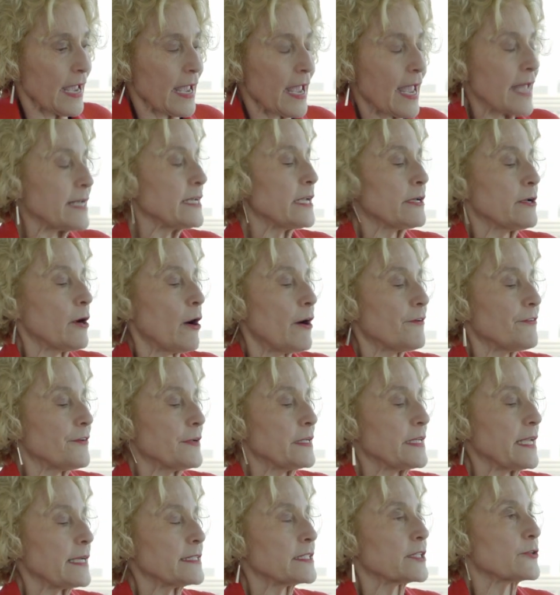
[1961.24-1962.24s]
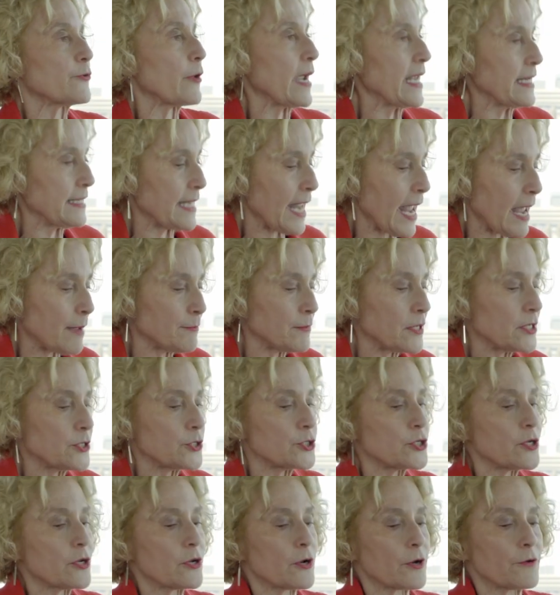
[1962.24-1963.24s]
And it often does great
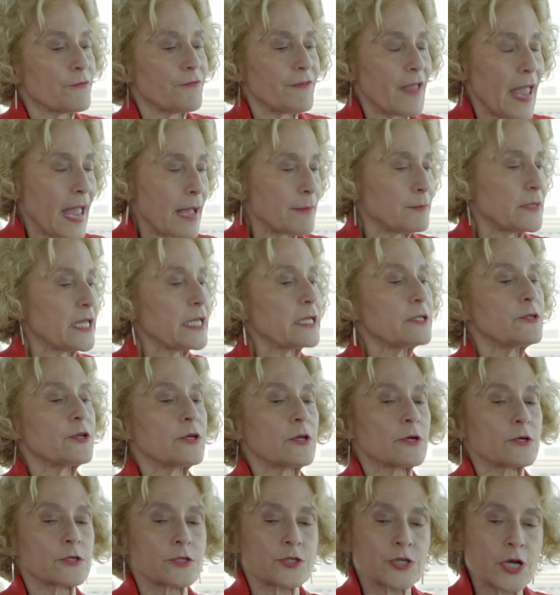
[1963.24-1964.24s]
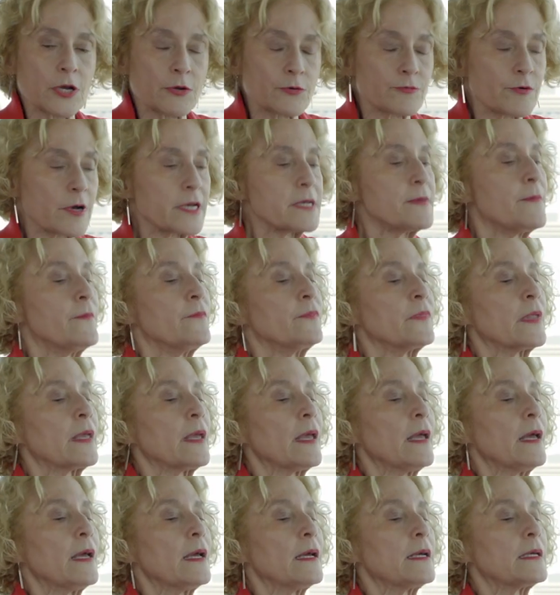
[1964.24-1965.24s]
damage to your family, to your children.
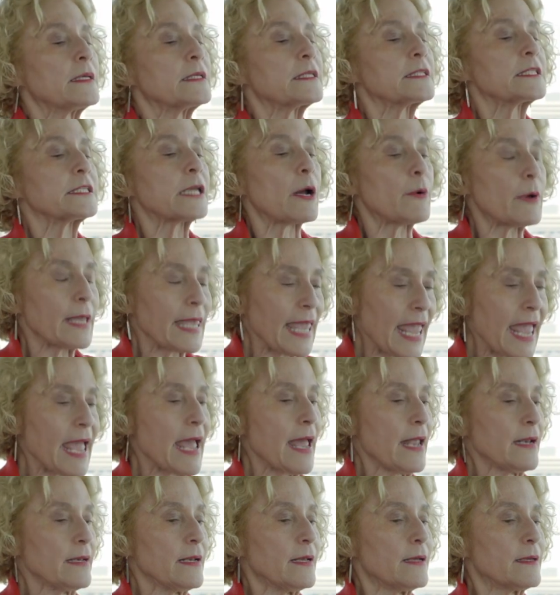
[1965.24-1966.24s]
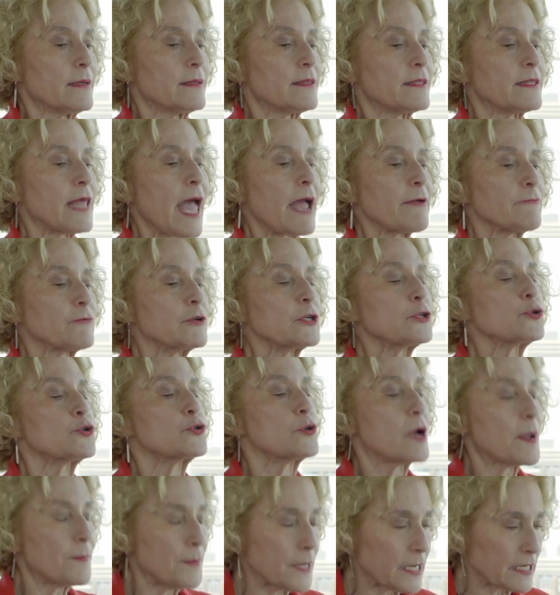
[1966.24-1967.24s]
So again, that
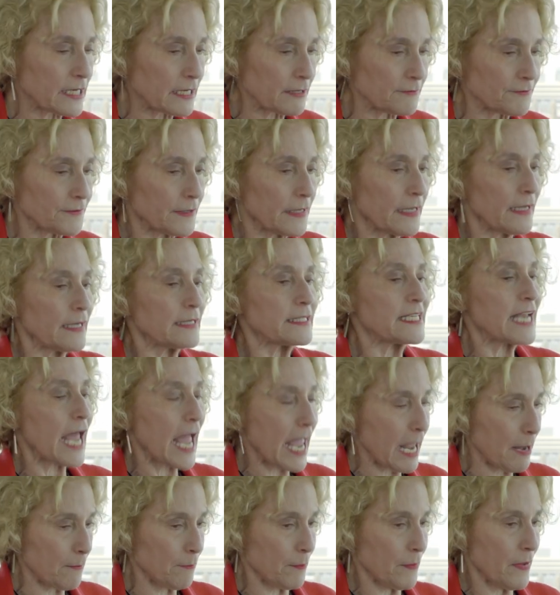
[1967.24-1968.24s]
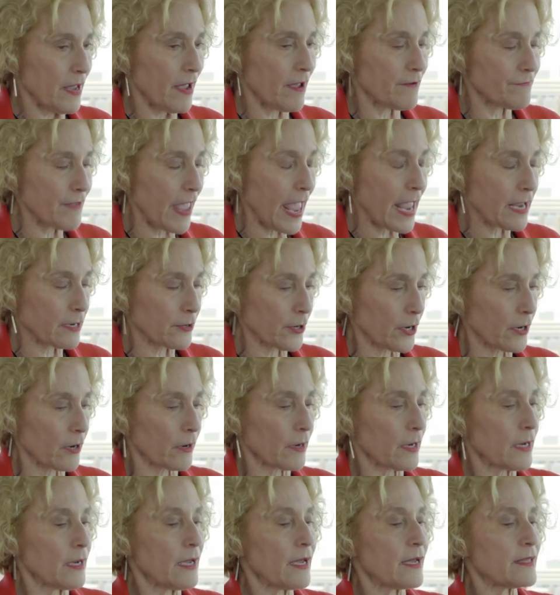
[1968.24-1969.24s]
retributive type of anger,
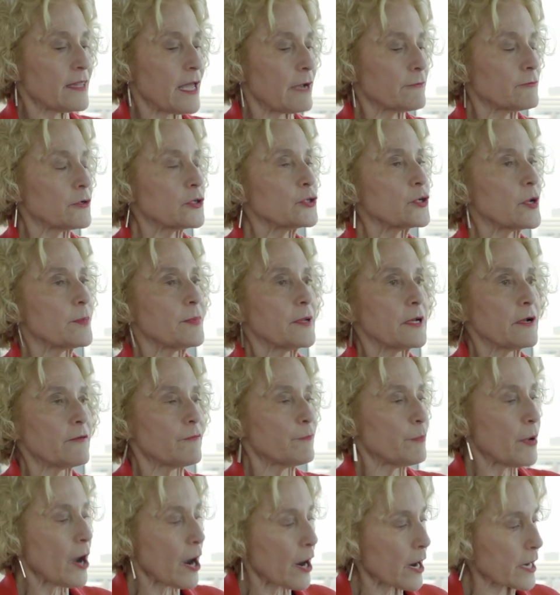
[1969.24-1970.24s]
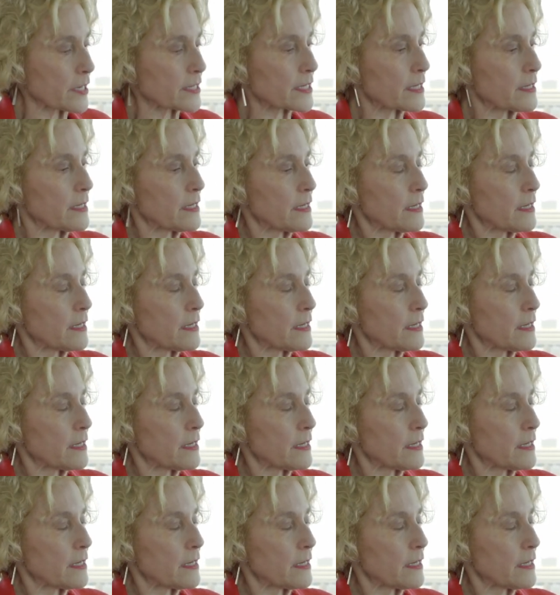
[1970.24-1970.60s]
that retributive part